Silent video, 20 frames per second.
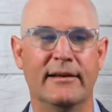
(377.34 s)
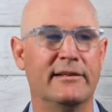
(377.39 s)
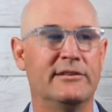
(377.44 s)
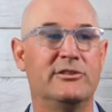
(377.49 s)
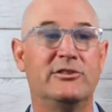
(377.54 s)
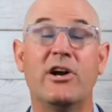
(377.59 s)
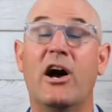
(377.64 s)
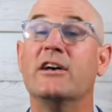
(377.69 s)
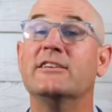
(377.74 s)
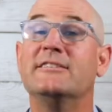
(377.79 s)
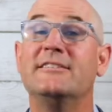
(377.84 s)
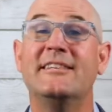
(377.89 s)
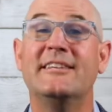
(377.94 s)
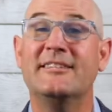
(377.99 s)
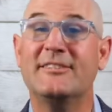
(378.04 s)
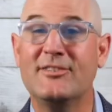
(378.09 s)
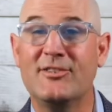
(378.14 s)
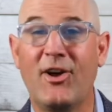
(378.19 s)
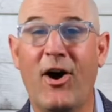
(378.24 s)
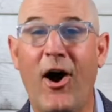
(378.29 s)
Does
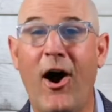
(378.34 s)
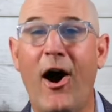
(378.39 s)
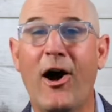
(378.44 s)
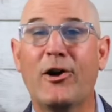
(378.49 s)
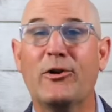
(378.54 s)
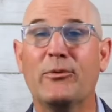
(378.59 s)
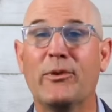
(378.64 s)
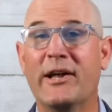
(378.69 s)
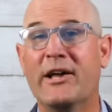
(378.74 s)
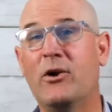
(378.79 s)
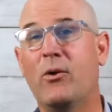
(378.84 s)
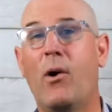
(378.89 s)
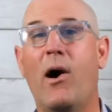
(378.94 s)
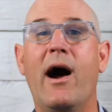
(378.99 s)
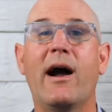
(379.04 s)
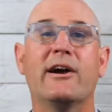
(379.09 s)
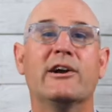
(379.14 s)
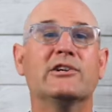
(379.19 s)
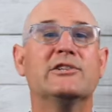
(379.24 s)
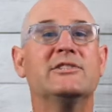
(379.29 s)
this talk
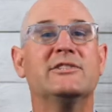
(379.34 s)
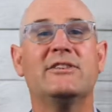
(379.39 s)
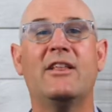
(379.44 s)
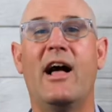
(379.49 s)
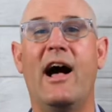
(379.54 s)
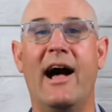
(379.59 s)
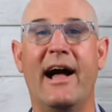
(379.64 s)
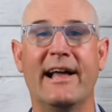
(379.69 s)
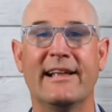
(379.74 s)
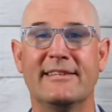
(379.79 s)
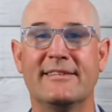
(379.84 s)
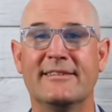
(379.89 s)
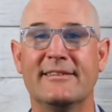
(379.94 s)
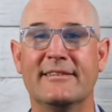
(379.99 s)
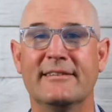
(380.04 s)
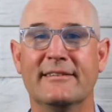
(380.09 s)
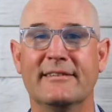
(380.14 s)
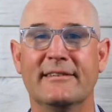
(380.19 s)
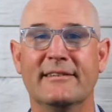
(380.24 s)
require slides?